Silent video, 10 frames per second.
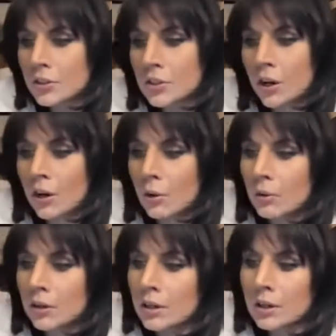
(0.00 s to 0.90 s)

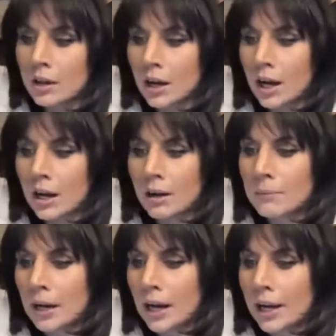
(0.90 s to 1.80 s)
So
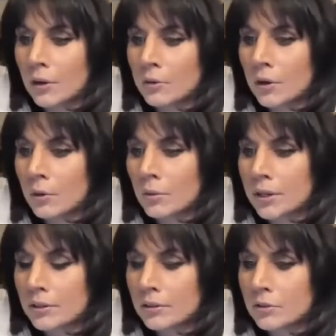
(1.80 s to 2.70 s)
um, I don't know
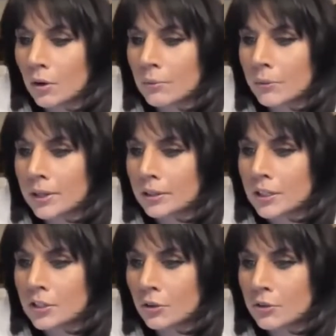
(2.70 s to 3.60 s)
what Dawn Marie and
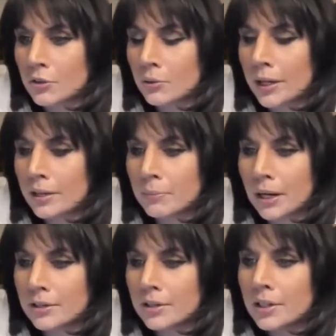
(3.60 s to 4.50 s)
Lisa are doing,
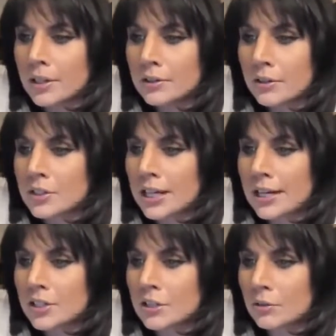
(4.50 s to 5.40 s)
but they're
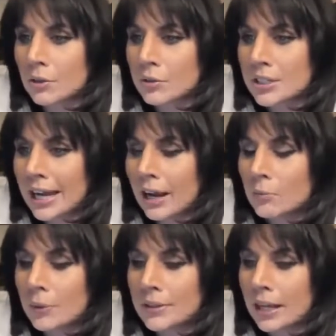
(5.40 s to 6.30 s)
saying still no
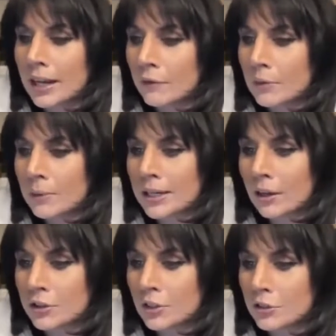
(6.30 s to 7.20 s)
sound, but then everybody
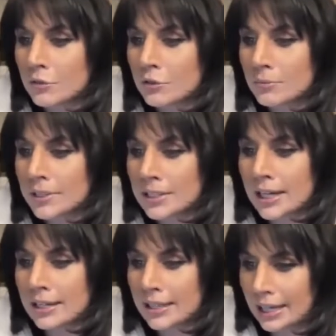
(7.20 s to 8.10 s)
else on YouTube is
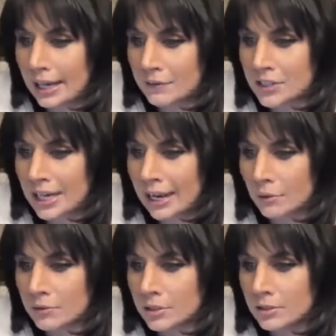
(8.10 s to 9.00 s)
saying they have
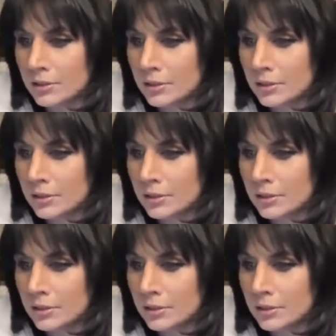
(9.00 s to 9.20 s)
sound.